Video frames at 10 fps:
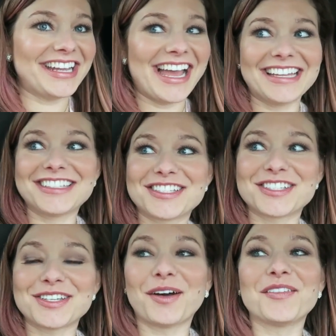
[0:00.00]
He had
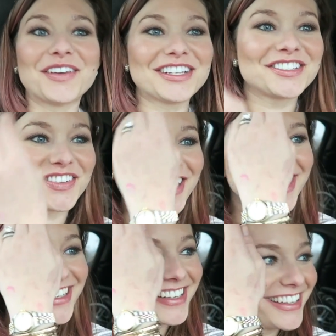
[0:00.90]
so much
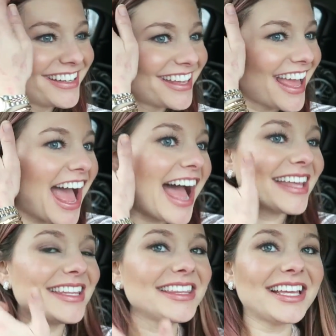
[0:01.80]
fun.
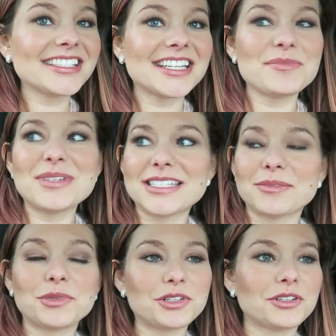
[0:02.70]
I think that's gonna be
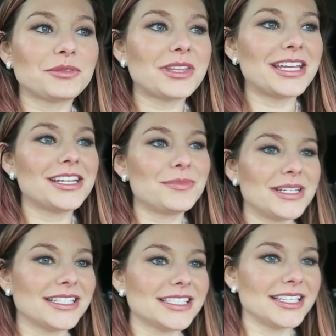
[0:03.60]
similar to the itty
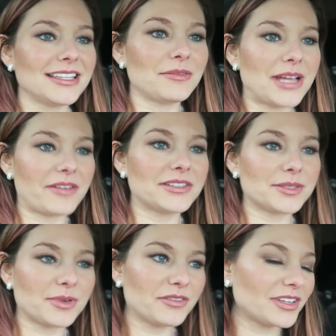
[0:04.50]
bitty city that we have
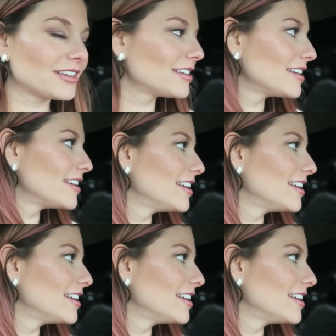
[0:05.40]
in Springfield.